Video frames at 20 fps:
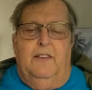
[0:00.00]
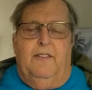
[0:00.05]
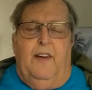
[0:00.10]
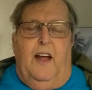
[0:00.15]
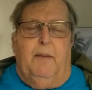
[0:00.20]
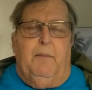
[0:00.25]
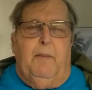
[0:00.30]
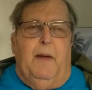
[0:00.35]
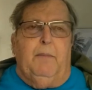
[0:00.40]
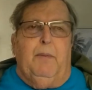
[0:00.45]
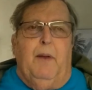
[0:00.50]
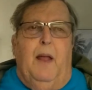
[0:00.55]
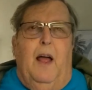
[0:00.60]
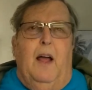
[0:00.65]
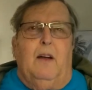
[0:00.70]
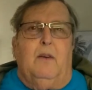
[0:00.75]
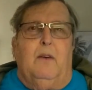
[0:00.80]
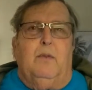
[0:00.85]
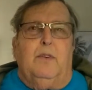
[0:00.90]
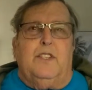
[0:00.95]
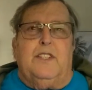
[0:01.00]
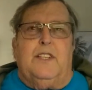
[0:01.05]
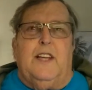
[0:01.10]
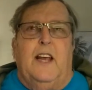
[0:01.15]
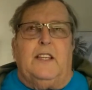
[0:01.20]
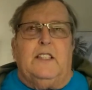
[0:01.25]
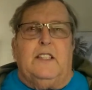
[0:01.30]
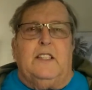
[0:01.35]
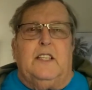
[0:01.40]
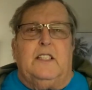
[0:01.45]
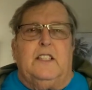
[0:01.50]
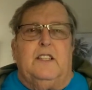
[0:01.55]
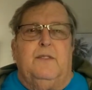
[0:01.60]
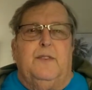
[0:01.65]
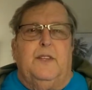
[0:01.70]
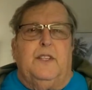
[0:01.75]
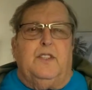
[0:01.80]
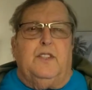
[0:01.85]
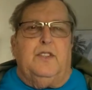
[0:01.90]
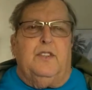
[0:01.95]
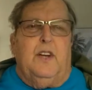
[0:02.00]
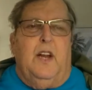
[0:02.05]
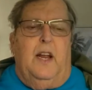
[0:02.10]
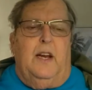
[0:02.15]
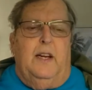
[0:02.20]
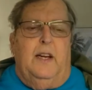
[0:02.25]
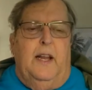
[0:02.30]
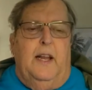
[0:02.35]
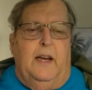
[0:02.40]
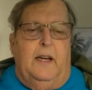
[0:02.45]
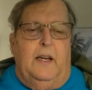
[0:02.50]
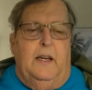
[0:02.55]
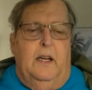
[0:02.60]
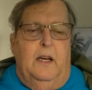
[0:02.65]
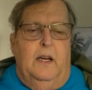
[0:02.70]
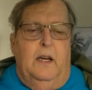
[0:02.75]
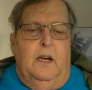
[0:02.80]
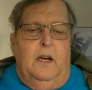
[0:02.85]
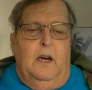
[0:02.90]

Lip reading: via my blog, which is accessadventure.net,